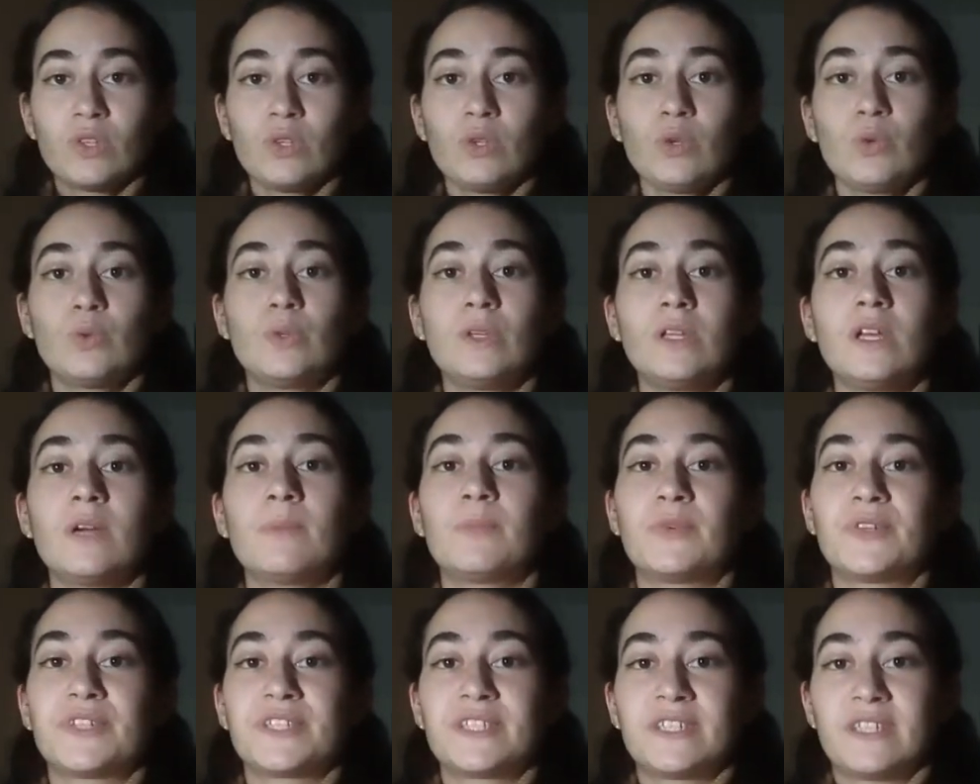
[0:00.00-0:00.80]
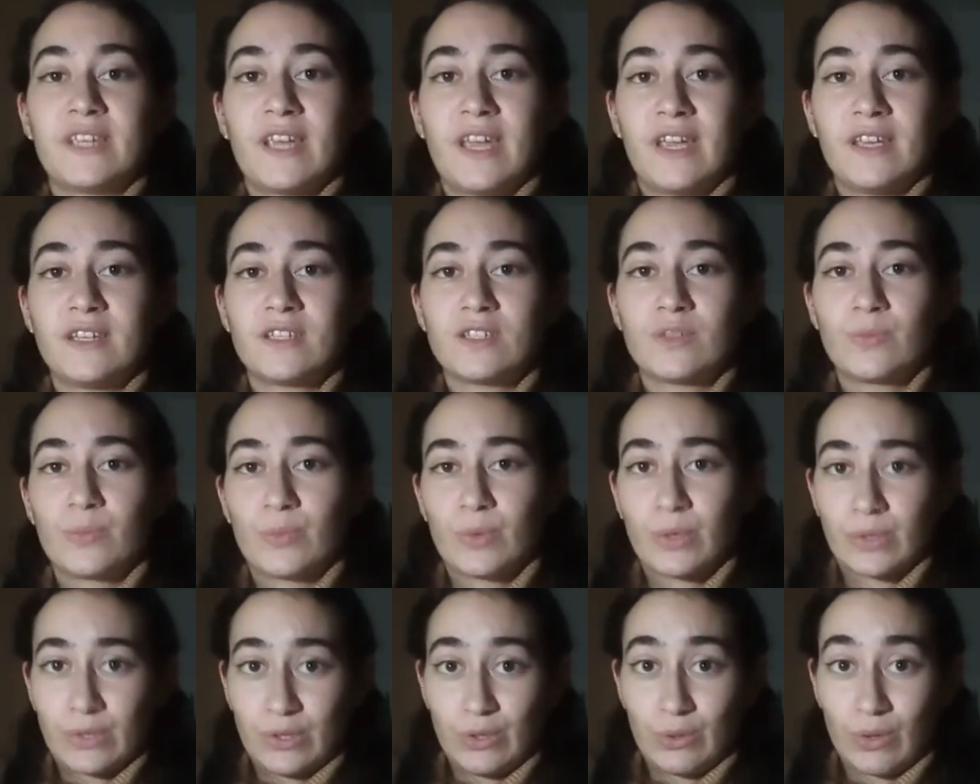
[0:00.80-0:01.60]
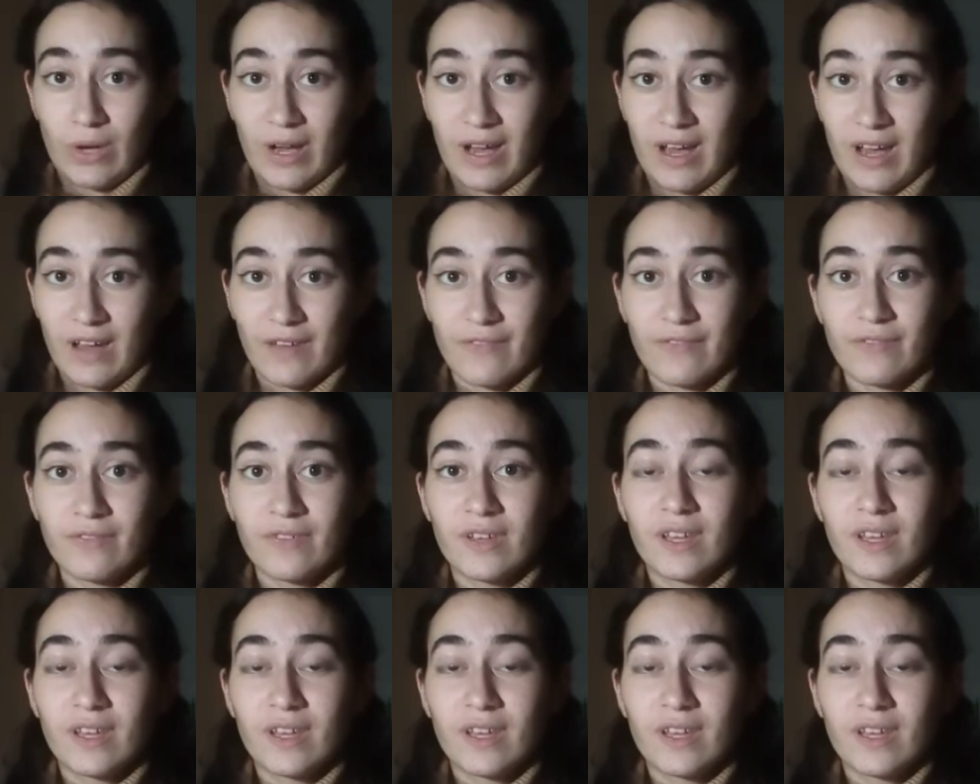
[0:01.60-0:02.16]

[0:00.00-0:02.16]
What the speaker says: really appreciate what you have.